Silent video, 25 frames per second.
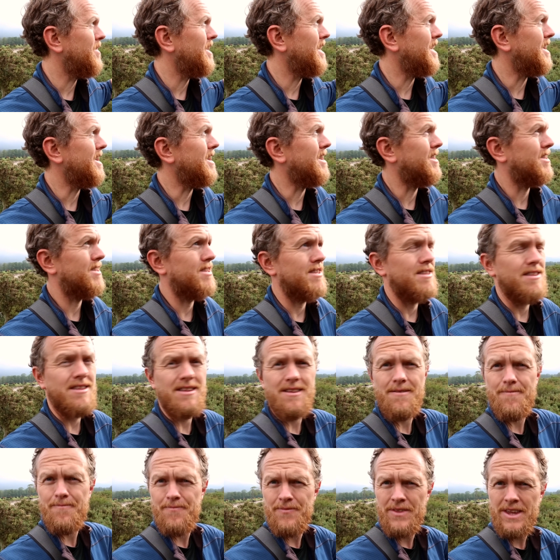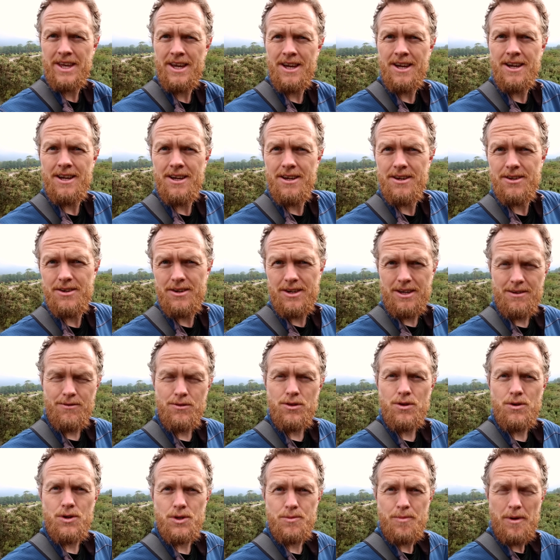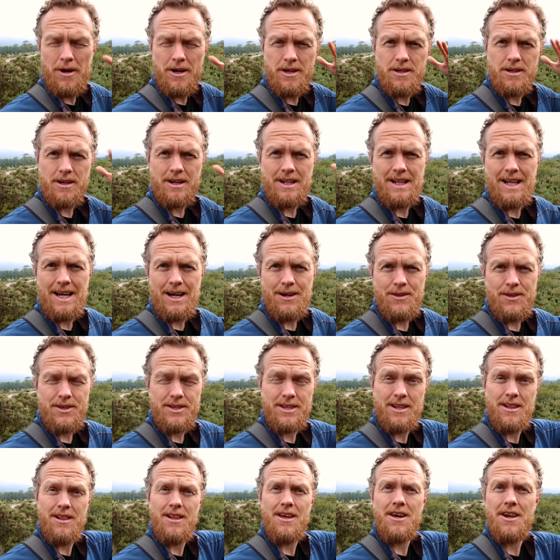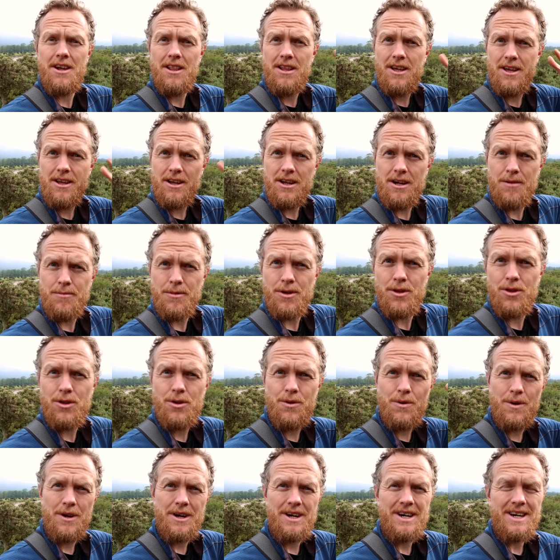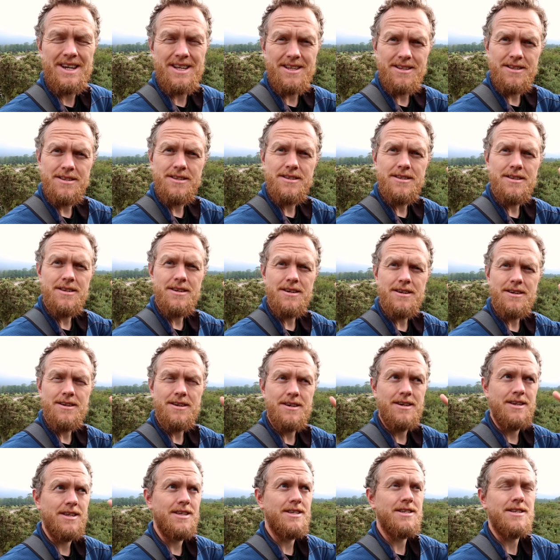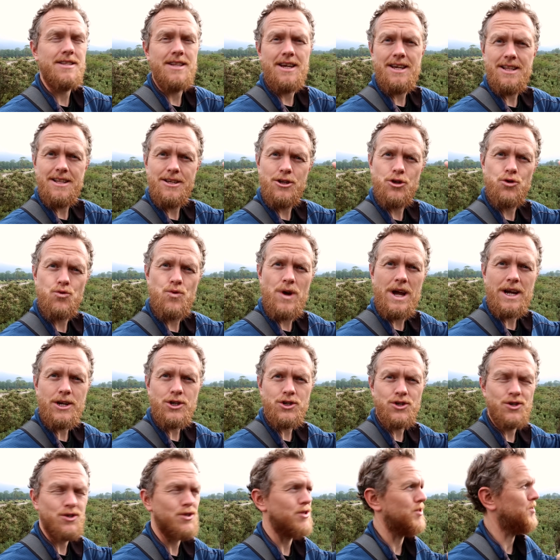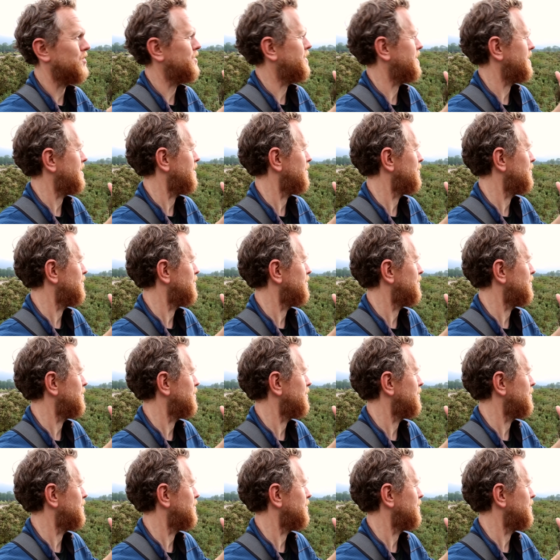And, you know, even though it's behind a cloud, there's a lot of light coming through, and it is slightly directional still.